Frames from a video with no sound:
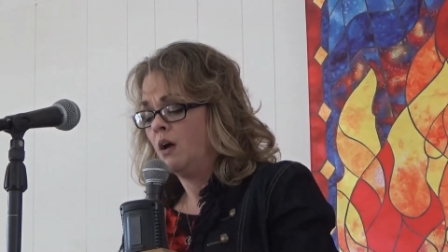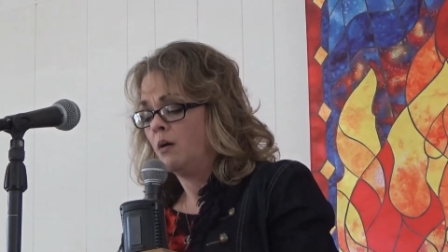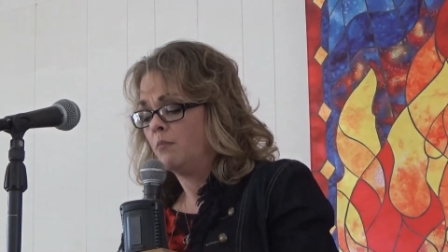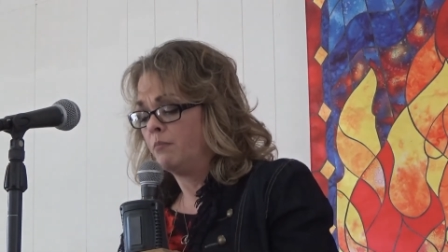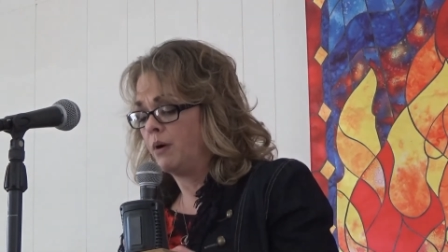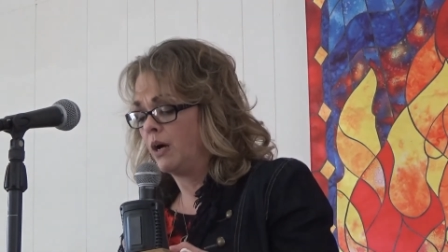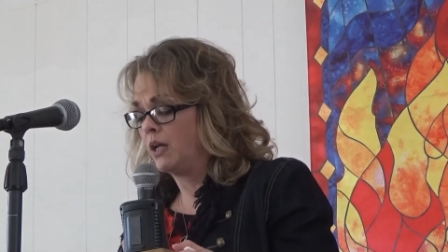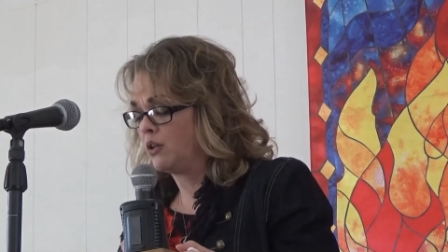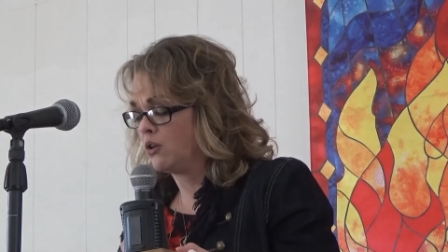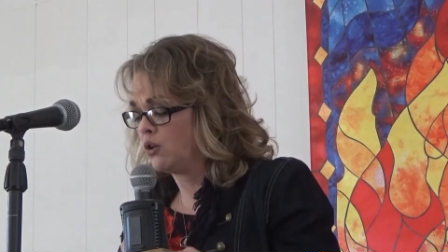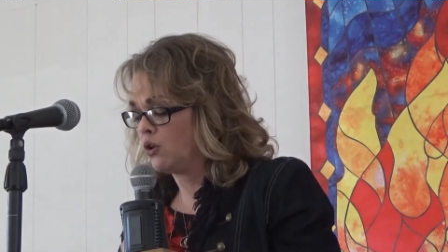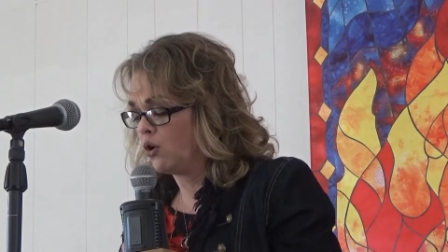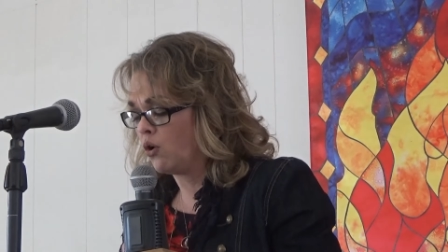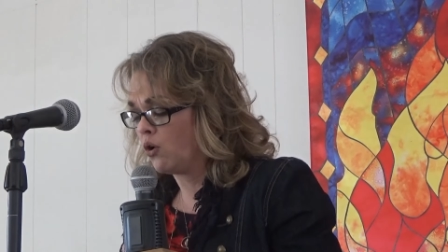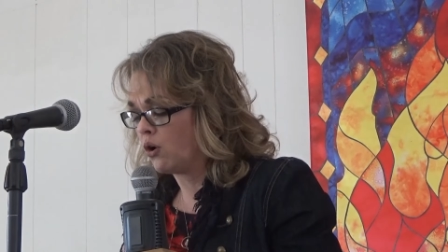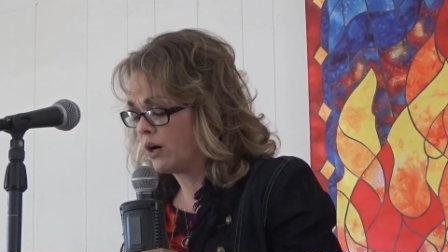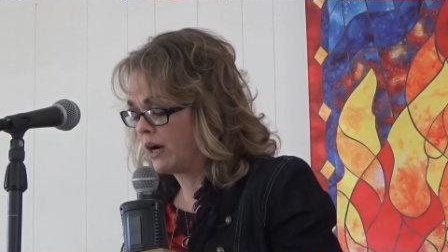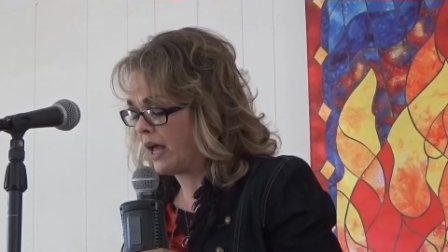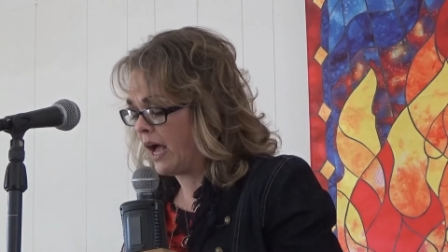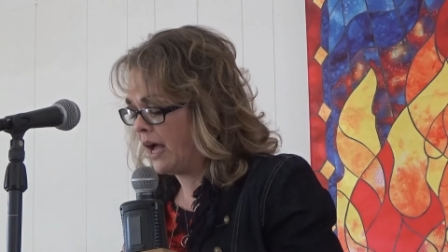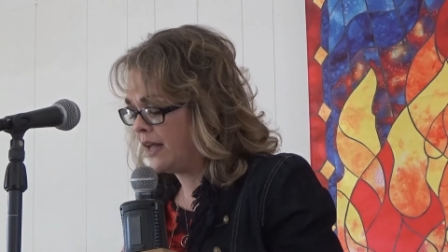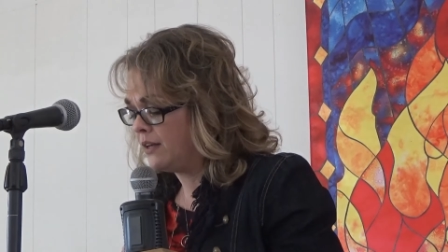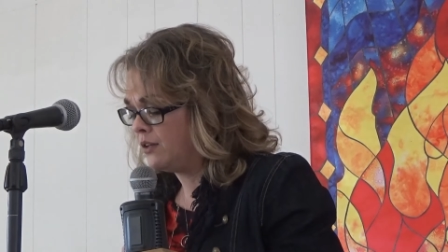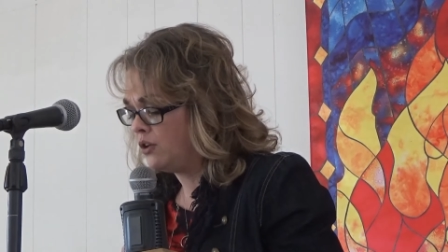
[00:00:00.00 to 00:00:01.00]
But, Lord,
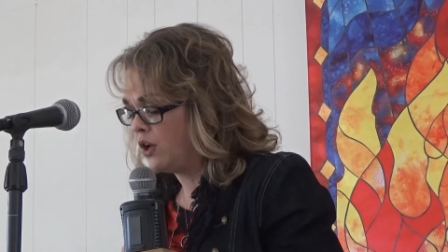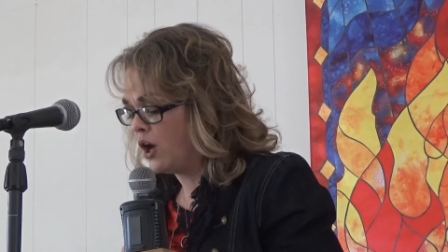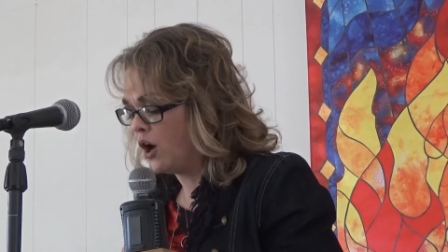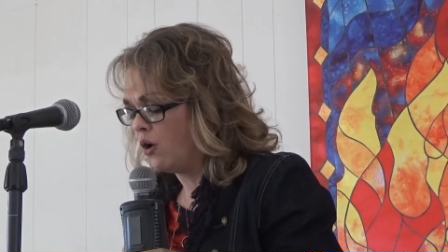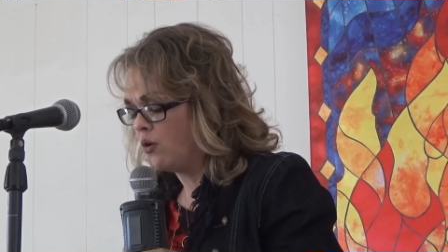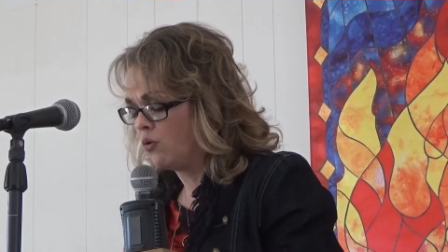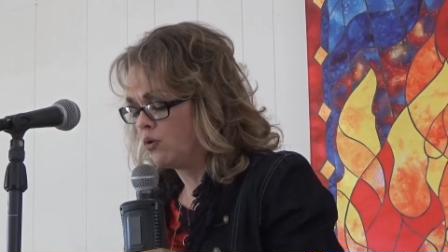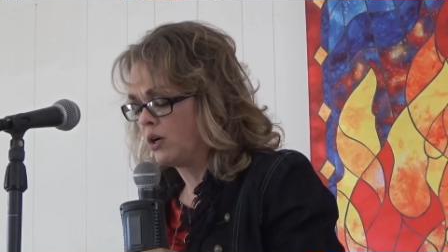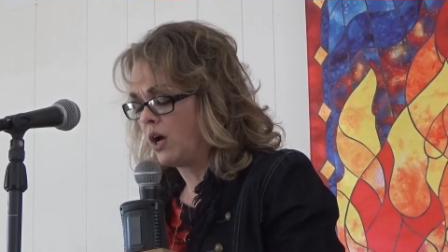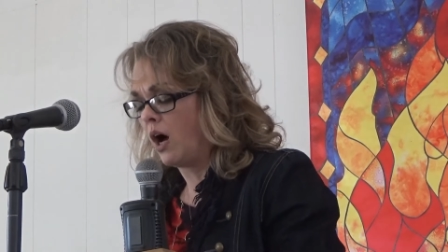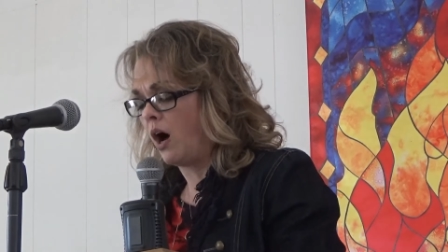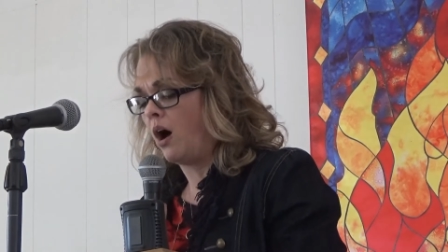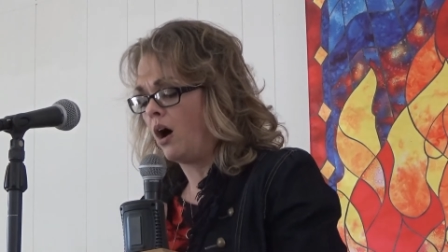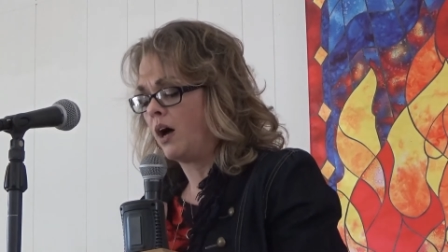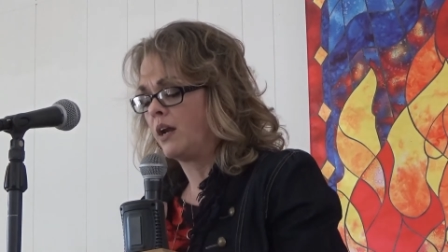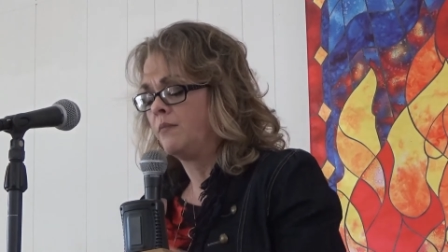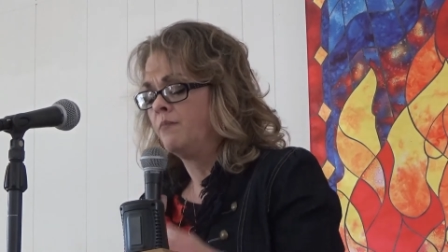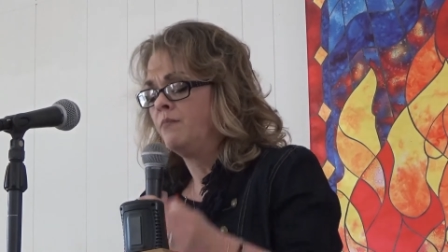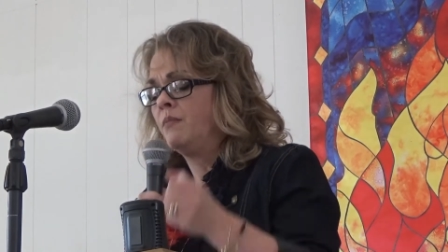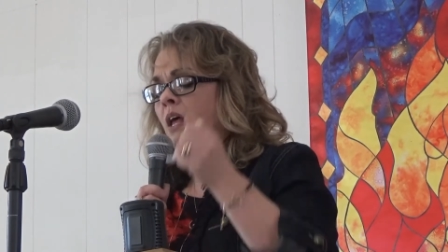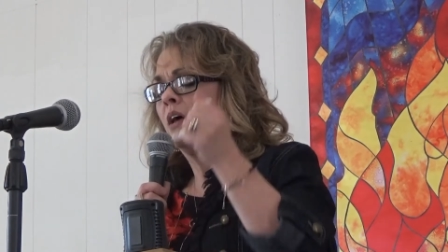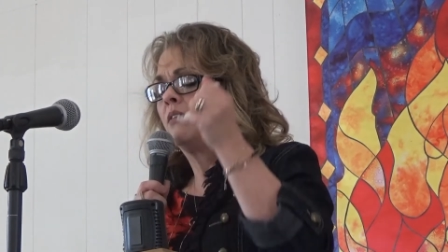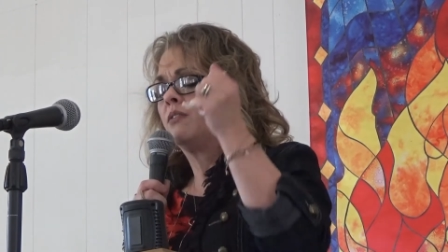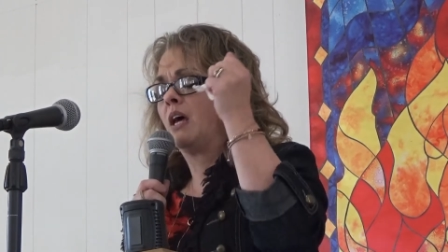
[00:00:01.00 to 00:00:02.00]
I know, God,